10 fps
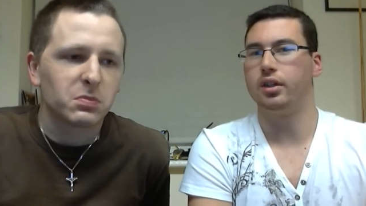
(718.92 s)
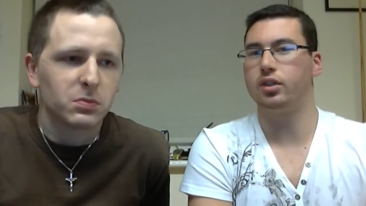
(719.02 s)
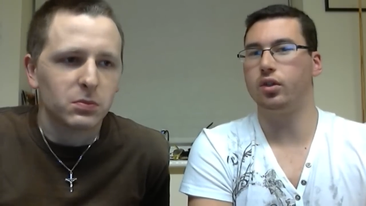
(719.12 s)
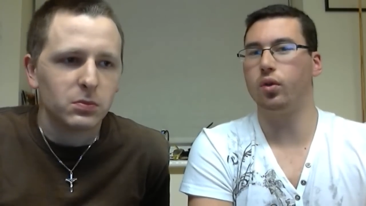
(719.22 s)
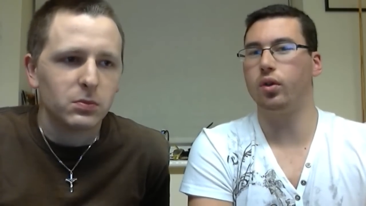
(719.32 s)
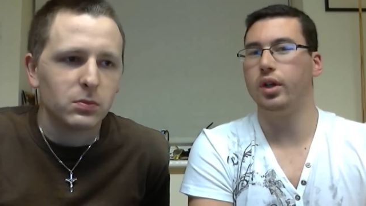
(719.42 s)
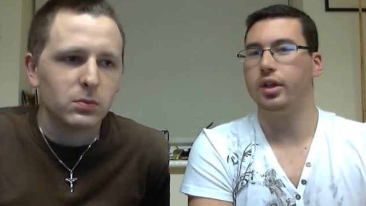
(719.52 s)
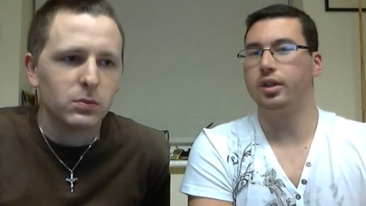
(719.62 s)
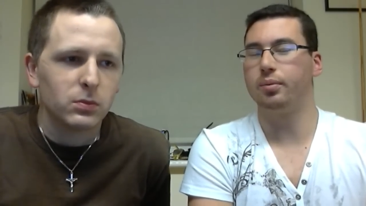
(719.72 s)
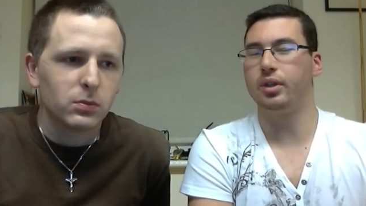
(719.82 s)
Speaker 1: this. All,
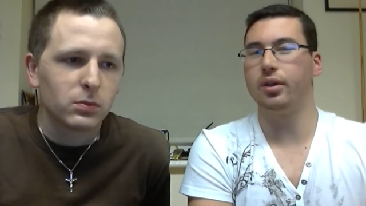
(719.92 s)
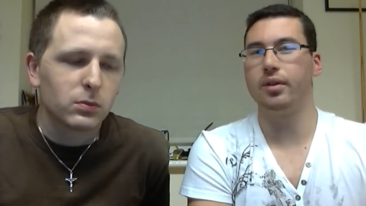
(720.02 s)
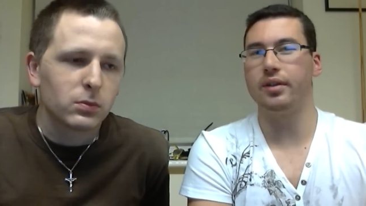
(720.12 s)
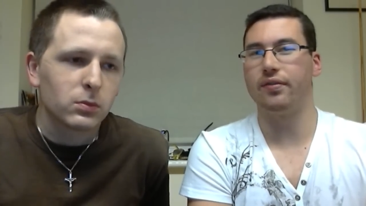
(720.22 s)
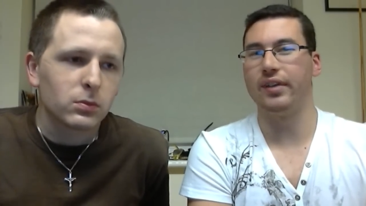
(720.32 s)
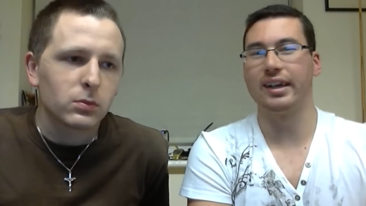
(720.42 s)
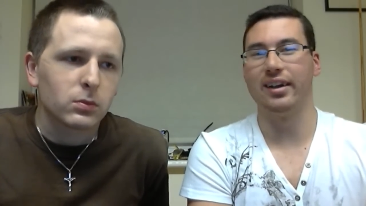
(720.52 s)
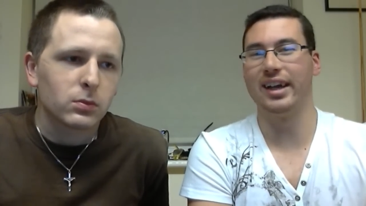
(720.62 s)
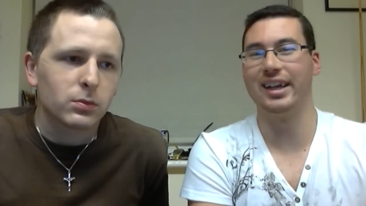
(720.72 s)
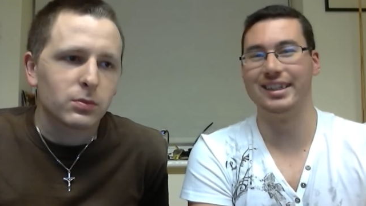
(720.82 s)
the, the only thing
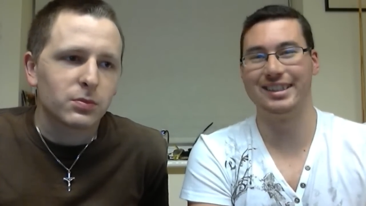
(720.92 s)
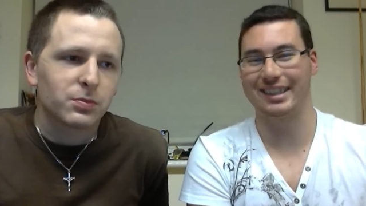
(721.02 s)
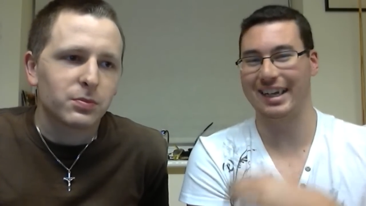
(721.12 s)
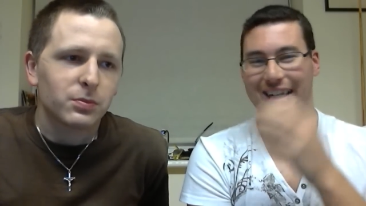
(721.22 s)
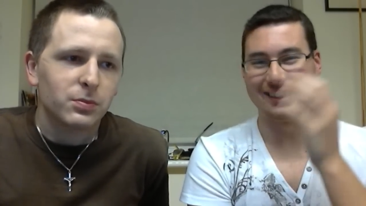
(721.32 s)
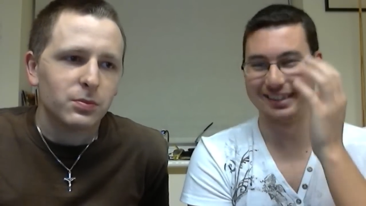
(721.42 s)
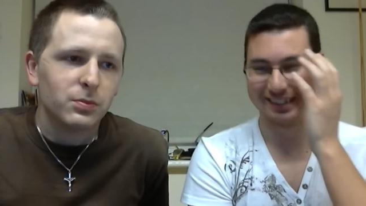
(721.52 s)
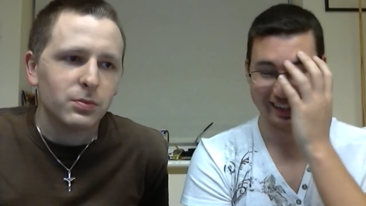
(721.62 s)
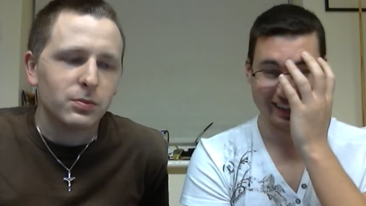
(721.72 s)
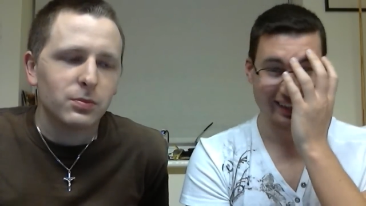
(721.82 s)
that I can say is